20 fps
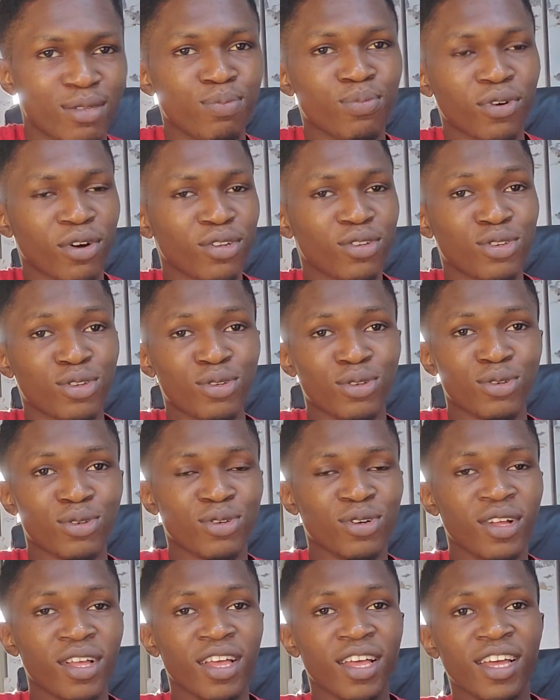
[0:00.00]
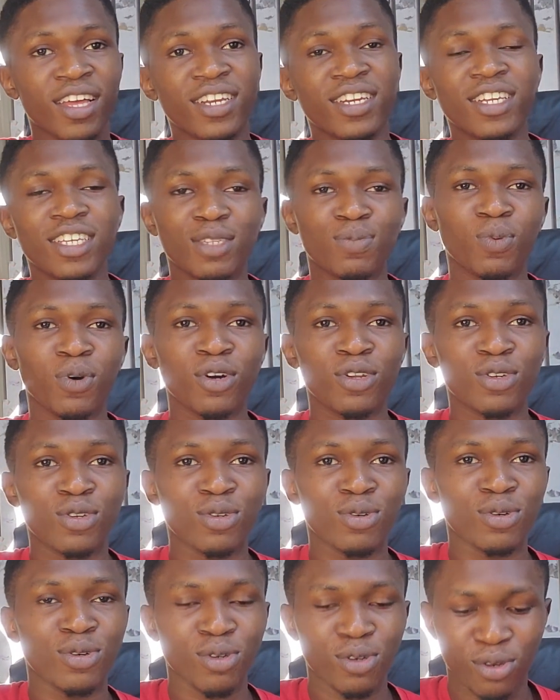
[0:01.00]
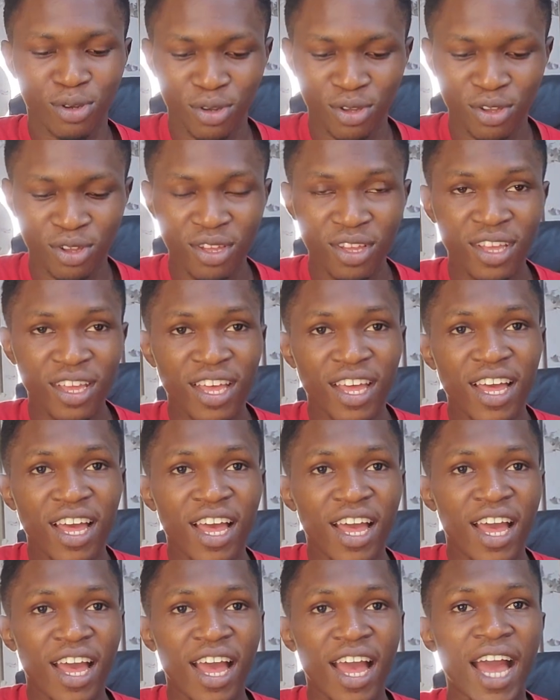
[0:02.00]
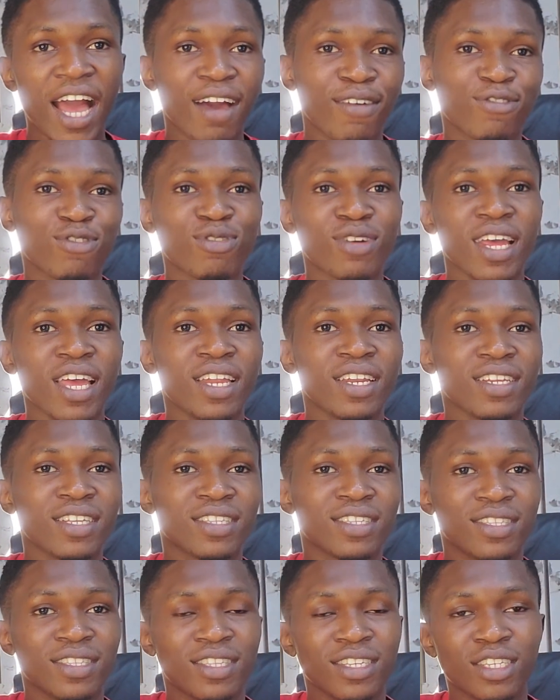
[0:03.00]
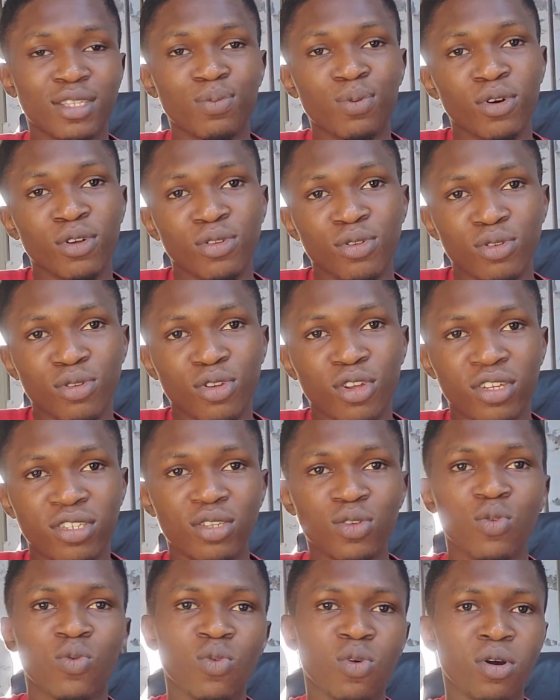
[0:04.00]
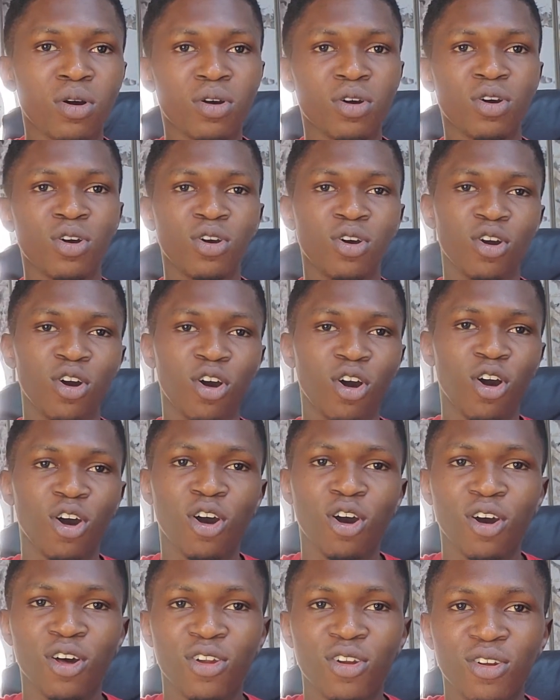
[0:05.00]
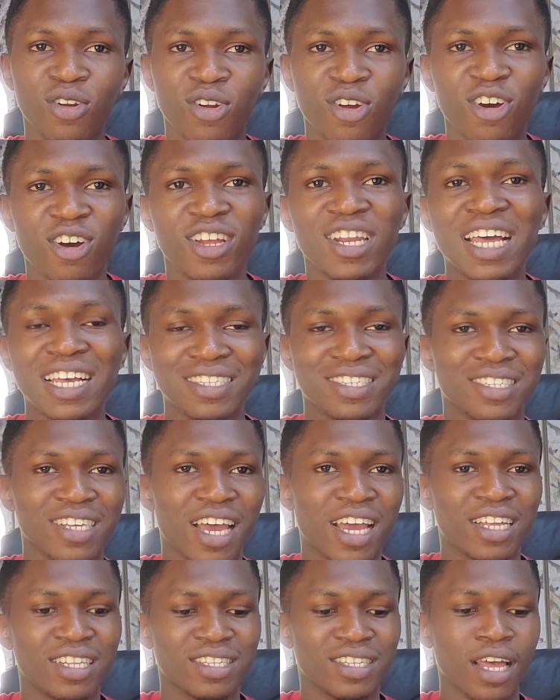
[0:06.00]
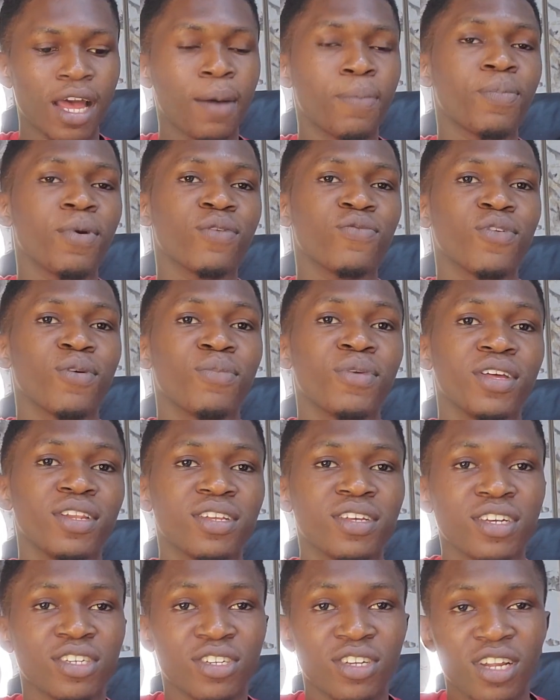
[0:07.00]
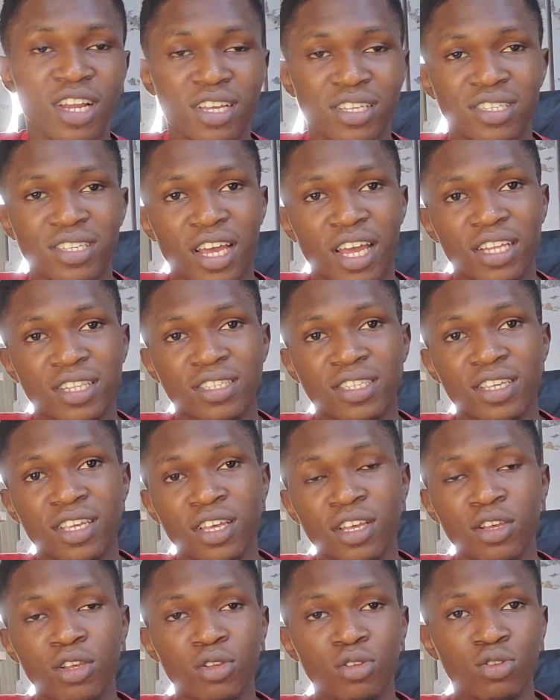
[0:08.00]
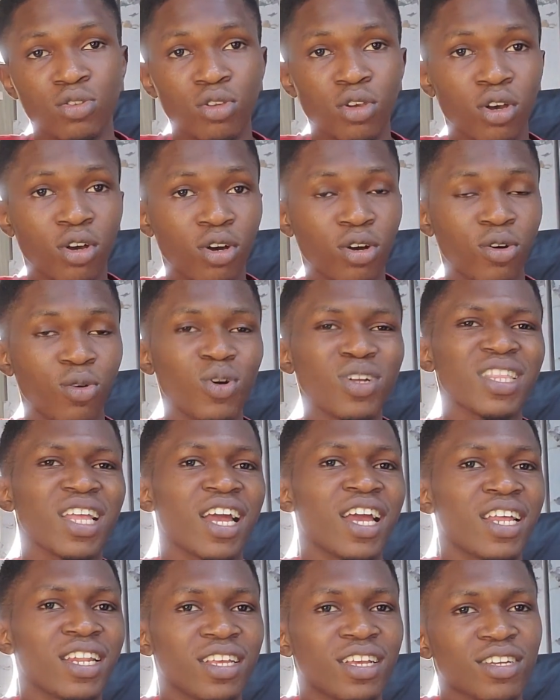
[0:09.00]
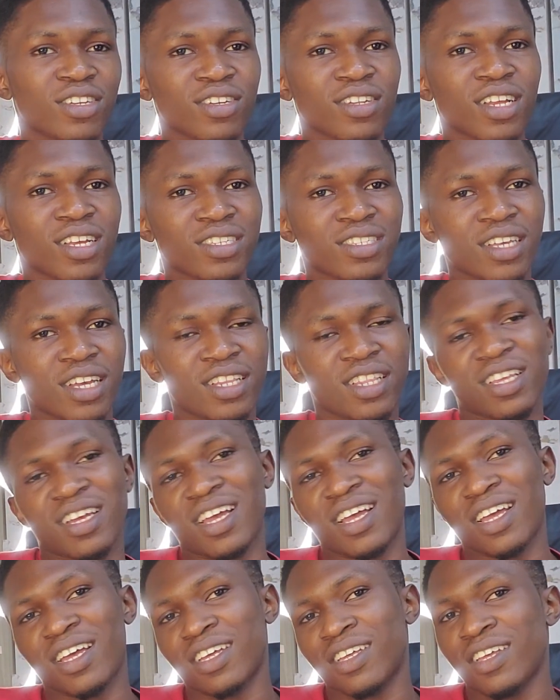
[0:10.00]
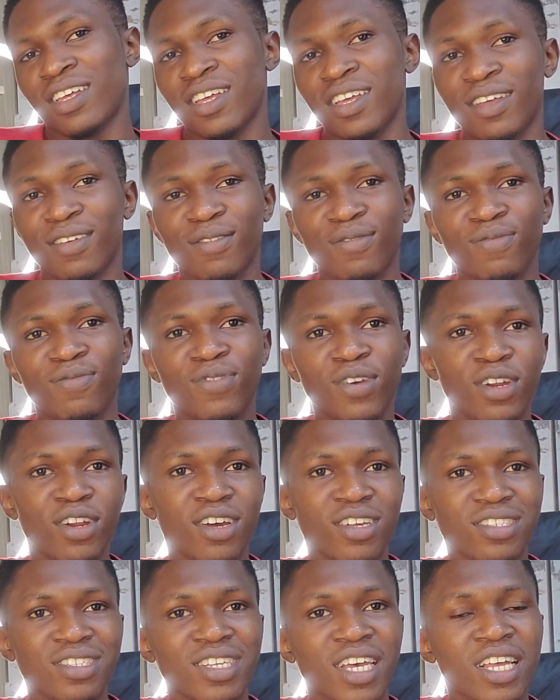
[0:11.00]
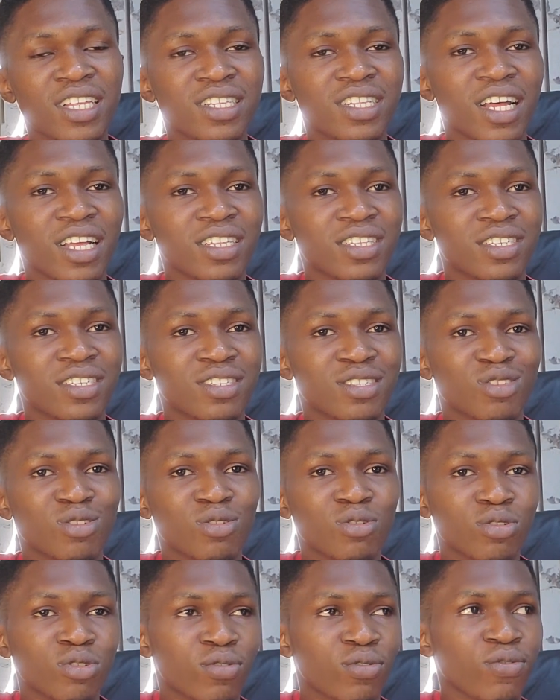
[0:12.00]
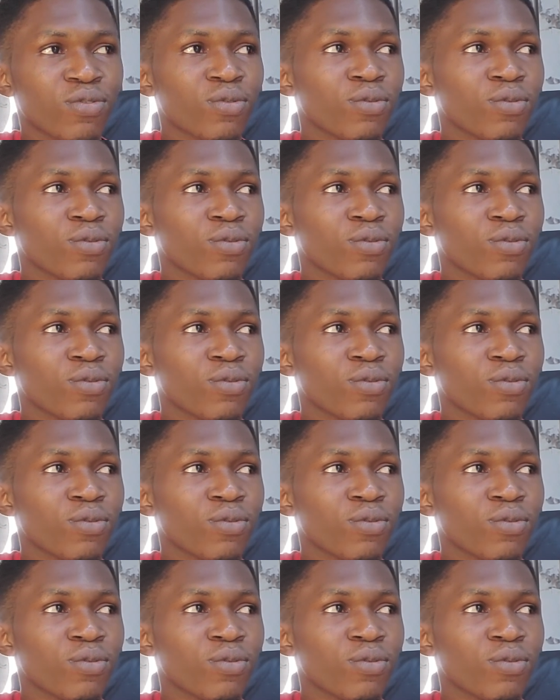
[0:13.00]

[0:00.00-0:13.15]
bundle, I've tried it. This bundle doesn't work on other sites apart from educational sites. So what are educational sites? There are various sites that is used,